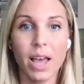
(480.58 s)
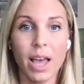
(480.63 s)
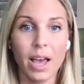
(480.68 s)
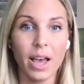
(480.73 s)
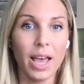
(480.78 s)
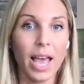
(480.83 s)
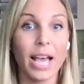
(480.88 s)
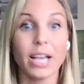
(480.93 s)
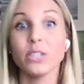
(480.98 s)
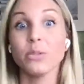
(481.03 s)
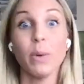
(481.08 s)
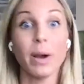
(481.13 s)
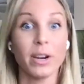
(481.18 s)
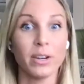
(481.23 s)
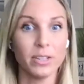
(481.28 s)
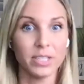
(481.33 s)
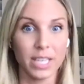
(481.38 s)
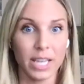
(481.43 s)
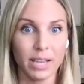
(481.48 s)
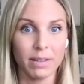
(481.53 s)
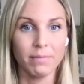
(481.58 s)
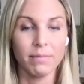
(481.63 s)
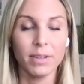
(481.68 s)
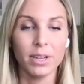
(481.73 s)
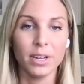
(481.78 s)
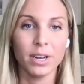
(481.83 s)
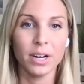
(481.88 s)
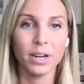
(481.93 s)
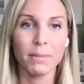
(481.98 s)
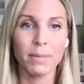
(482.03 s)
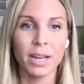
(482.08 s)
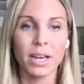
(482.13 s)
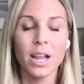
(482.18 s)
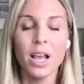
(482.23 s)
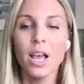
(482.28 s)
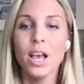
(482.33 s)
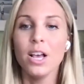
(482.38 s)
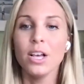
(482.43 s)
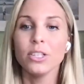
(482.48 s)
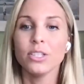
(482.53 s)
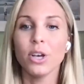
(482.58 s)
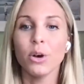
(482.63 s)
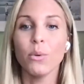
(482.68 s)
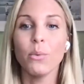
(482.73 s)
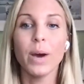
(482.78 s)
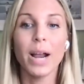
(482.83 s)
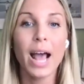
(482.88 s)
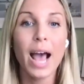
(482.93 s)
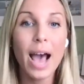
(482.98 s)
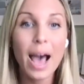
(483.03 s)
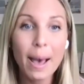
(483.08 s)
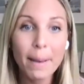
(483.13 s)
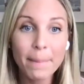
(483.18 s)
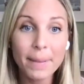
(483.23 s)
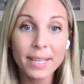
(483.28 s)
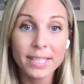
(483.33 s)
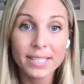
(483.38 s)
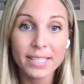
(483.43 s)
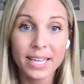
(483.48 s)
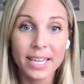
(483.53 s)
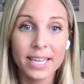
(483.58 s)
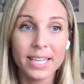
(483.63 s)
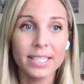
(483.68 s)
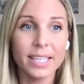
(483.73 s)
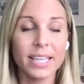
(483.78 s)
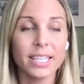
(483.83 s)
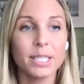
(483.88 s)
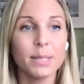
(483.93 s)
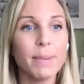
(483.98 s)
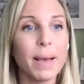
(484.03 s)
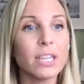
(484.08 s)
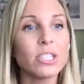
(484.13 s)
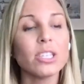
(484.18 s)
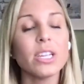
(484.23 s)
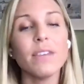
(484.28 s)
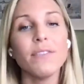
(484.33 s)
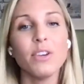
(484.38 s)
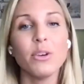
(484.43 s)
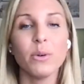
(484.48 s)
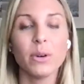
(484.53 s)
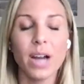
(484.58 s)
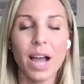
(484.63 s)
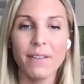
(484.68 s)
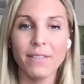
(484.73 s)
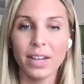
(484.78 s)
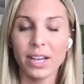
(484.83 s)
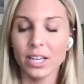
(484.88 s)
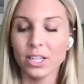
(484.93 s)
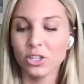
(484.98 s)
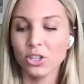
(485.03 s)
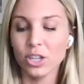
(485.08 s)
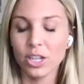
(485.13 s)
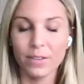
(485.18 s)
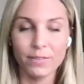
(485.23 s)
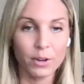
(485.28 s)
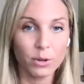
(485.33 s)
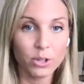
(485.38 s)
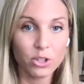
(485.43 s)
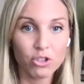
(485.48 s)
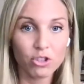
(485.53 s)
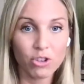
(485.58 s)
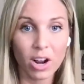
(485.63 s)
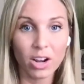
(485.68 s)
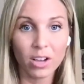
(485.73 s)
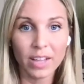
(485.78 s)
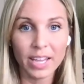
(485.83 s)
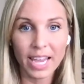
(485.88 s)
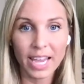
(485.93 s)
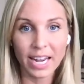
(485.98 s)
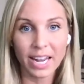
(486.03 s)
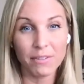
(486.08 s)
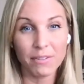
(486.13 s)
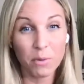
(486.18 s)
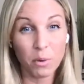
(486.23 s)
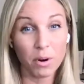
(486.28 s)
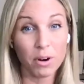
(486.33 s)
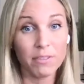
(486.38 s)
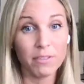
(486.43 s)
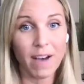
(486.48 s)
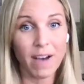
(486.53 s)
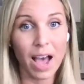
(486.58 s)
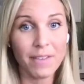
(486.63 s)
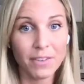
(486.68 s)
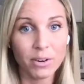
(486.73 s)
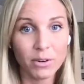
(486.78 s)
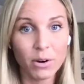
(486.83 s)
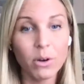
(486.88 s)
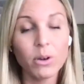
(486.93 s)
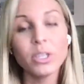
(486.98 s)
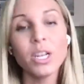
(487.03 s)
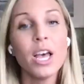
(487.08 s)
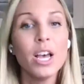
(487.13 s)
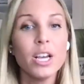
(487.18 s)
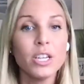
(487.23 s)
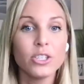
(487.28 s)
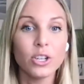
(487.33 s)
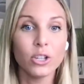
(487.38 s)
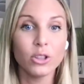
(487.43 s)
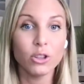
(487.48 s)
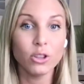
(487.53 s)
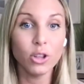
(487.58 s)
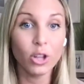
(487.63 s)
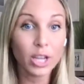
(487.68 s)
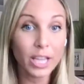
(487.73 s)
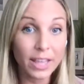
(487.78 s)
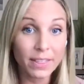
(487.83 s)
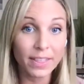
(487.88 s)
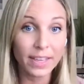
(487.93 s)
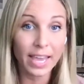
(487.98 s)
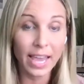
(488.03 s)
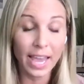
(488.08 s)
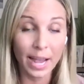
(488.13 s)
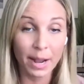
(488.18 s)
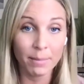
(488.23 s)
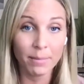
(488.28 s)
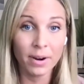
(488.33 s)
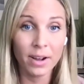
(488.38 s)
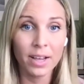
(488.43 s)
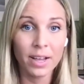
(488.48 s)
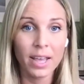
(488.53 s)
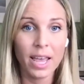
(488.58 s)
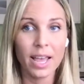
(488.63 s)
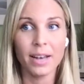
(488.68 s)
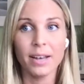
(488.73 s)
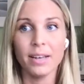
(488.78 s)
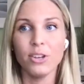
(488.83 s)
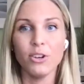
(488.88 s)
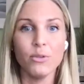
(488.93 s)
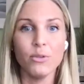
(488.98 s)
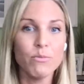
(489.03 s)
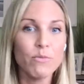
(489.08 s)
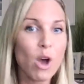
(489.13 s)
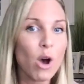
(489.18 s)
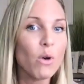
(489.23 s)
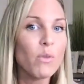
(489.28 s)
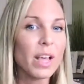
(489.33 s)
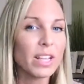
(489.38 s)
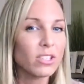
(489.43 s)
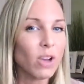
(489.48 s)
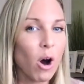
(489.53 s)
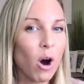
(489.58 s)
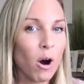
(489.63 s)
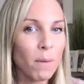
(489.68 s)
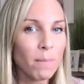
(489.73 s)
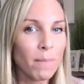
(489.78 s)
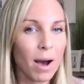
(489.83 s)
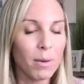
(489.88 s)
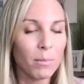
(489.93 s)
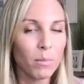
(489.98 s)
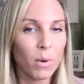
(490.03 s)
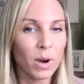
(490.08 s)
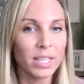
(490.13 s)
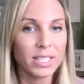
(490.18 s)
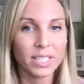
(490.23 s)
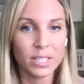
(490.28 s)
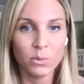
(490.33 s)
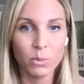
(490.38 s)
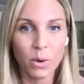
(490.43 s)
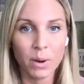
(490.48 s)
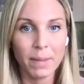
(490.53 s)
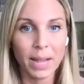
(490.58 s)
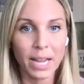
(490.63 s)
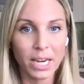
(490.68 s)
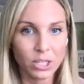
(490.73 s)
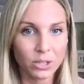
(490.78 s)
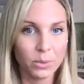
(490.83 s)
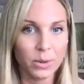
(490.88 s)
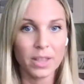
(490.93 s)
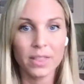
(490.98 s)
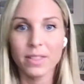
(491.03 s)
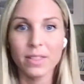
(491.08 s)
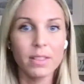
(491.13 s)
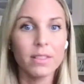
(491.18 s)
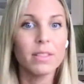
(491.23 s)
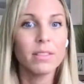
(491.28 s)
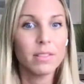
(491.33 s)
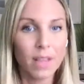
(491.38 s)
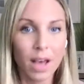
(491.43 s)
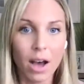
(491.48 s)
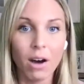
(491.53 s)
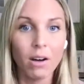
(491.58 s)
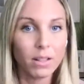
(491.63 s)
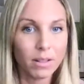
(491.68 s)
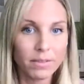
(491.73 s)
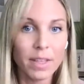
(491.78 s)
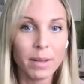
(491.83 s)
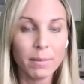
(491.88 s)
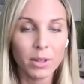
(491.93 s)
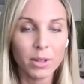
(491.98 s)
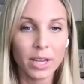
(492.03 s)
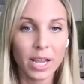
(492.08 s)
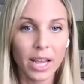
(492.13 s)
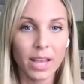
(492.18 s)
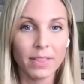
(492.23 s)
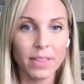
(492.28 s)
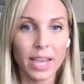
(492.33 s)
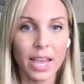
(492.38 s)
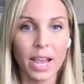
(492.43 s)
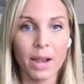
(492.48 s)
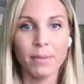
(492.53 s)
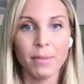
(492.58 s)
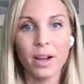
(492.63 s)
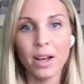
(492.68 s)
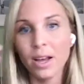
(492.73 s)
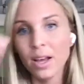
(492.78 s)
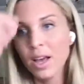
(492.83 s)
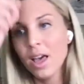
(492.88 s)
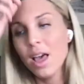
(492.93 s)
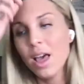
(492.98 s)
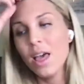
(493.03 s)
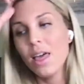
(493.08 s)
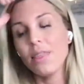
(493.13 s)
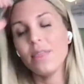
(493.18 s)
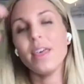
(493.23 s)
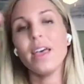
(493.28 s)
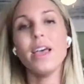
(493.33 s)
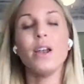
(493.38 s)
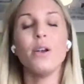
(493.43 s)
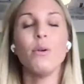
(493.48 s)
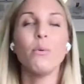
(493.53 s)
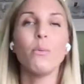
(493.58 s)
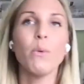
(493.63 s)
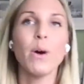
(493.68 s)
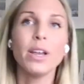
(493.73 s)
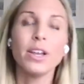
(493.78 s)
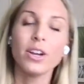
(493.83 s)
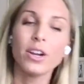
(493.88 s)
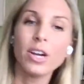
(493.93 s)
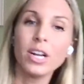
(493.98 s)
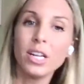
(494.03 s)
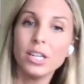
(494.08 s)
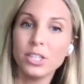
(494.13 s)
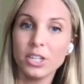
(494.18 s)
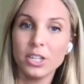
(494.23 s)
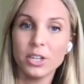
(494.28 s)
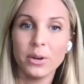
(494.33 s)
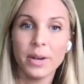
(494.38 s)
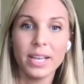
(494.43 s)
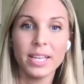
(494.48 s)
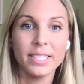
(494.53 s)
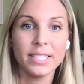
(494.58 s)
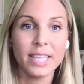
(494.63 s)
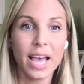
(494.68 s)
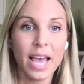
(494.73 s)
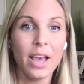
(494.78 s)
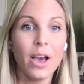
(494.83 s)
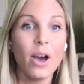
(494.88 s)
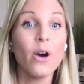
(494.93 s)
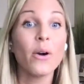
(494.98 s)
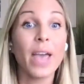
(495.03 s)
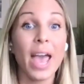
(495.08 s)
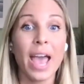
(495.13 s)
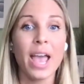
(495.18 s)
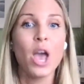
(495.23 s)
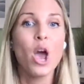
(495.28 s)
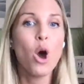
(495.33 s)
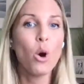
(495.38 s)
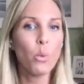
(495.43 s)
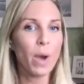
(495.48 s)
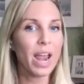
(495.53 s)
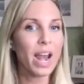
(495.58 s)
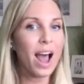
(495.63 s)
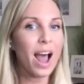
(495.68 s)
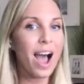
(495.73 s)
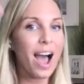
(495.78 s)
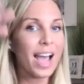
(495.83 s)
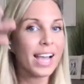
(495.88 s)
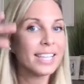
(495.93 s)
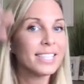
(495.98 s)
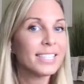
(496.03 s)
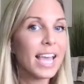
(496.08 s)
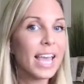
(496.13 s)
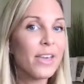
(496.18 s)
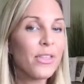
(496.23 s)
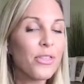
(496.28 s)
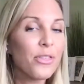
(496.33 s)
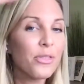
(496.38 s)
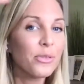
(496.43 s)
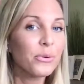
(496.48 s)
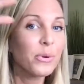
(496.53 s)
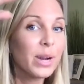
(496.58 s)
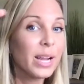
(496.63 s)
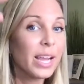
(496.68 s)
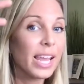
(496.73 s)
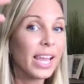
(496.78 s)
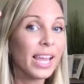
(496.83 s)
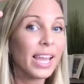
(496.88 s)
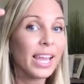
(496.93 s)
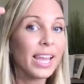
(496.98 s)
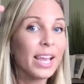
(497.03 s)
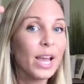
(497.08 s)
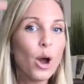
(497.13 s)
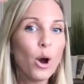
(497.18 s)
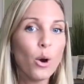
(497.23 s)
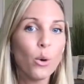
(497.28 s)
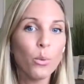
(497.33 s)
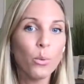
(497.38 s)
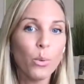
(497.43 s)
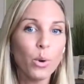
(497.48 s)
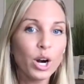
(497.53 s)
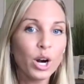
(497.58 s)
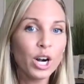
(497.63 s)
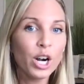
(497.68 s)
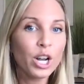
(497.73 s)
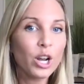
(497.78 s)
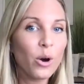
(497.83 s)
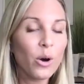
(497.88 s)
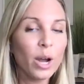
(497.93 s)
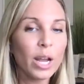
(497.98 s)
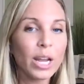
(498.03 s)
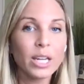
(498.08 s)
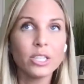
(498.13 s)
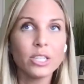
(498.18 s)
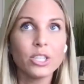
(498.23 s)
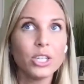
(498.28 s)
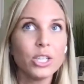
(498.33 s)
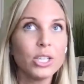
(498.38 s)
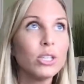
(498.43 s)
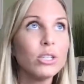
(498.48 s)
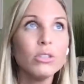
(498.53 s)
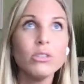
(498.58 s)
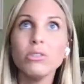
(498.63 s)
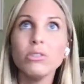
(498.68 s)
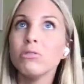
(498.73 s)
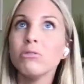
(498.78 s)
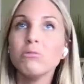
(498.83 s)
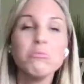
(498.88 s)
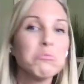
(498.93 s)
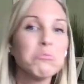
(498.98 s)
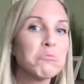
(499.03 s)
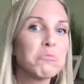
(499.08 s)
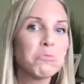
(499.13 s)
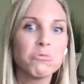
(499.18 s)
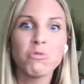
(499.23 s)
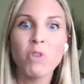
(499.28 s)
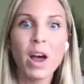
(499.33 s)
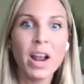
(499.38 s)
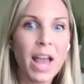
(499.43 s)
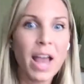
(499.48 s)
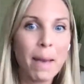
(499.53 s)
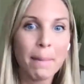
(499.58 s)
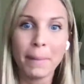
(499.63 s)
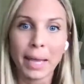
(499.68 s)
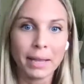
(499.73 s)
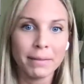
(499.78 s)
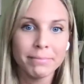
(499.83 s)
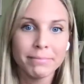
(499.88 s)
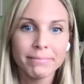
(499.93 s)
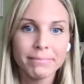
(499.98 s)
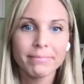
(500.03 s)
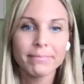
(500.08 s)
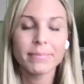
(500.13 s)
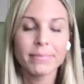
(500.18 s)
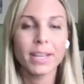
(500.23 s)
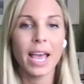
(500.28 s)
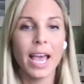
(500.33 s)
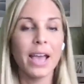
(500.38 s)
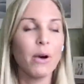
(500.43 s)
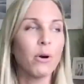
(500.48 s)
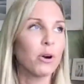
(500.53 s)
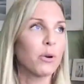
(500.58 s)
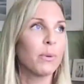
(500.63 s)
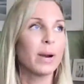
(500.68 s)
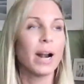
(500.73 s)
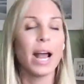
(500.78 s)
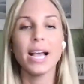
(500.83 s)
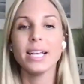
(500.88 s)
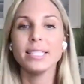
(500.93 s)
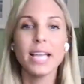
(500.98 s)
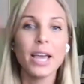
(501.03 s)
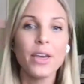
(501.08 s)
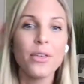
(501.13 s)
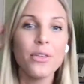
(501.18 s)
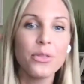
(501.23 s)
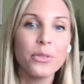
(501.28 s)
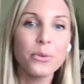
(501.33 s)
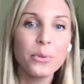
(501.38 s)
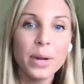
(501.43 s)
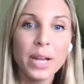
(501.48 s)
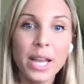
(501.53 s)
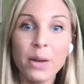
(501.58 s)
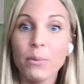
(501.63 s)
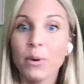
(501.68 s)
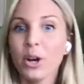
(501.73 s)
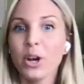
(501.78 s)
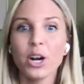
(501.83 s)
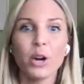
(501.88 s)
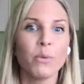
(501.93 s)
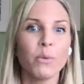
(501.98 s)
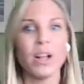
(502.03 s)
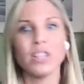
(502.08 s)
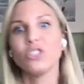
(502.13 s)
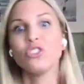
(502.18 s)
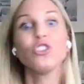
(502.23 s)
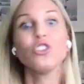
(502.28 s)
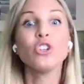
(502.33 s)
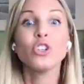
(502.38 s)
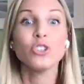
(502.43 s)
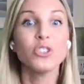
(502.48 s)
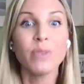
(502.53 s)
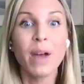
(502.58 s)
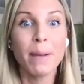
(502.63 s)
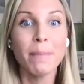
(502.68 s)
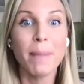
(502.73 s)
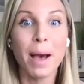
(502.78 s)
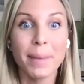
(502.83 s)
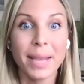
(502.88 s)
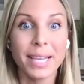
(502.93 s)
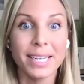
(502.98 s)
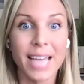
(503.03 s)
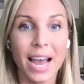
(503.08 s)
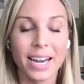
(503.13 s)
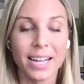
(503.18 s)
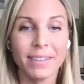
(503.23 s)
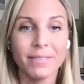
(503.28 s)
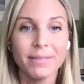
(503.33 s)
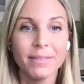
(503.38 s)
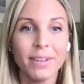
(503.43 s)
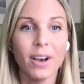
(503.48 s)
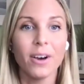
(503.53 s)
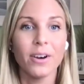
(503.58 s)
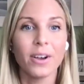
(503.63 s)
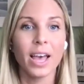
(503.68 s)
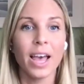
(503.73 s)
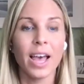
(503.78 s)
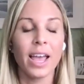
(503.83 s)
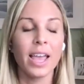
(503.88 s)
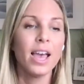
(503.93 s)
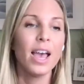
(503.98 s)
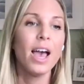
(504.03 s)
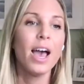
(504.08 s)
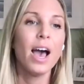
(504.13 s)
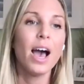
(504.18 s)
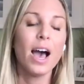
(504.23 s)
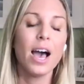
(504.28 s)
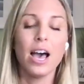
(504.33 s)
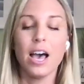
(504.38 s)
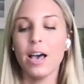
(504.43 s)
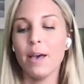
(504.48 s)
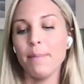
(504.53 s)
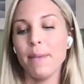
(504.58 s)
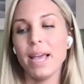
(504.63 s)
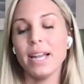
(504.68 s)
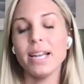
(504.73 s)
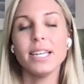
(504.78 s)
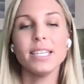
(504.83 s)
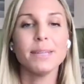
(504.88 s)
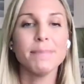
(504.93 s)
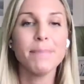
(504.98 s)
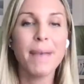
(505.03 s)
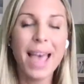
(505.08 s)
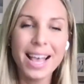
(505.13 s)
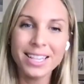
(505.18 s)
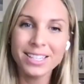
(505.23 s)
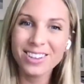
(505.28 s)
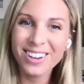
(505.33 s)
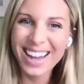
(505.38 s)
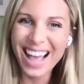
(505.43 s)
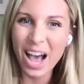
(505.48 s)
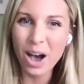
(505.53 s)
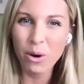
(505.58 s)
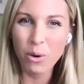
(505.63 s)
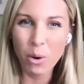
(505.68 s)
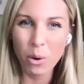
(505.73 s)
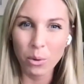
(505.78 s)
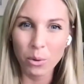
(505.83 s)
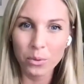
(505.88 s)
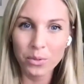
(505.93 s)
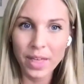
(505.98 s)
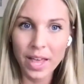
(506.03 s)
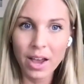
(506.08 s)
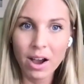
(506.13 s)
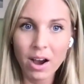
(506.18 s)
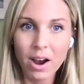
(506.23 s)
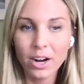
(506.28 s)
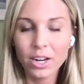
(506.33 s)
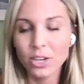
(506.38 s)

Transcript: X, Y, or Z. You know what I mean? So what happens is, especially if you're struggling getting a 4 or 5 year old to look at the camera, and that's all mom wants is one picture with all of them looking at the camera, then what you're going to do is say, okay, when I say three, we're going to run at me. Okay. Or when I say three, we're going to run circles around mommy and daddy. Okay. And it depends on how old they are.